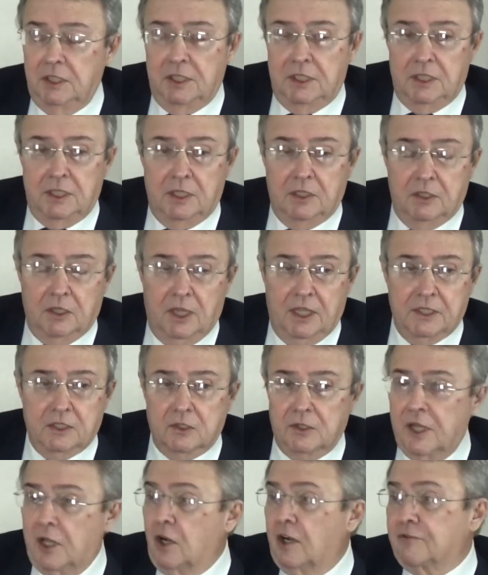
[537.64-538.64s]
and then
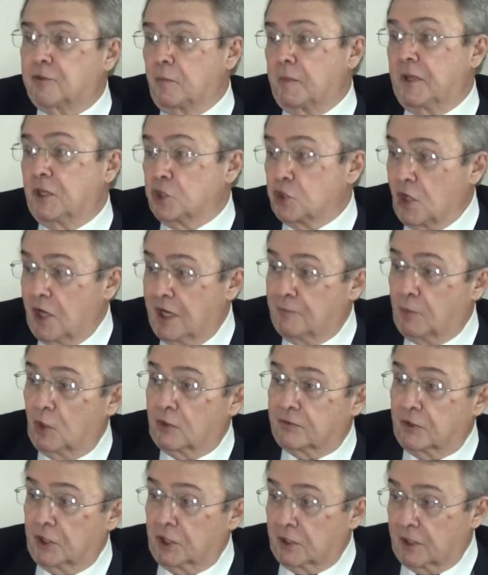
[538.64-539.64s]
later they offered me a job
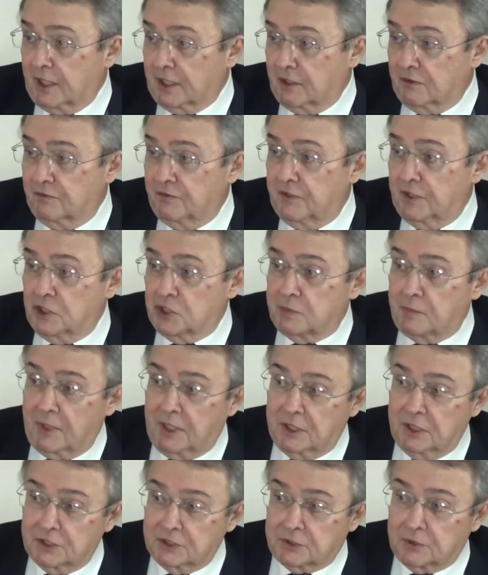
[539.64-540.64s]
over finish
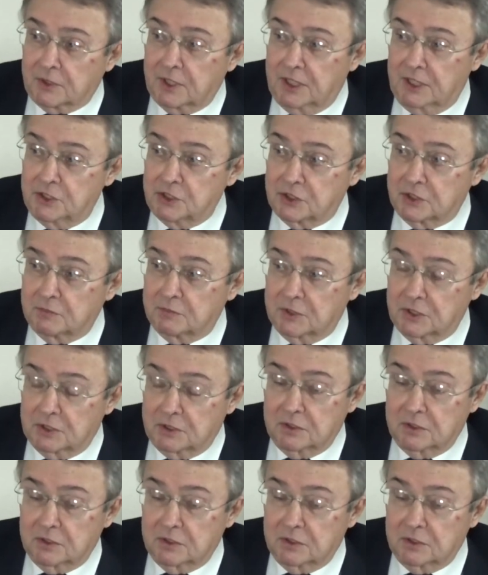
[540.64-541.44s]
my dissertation.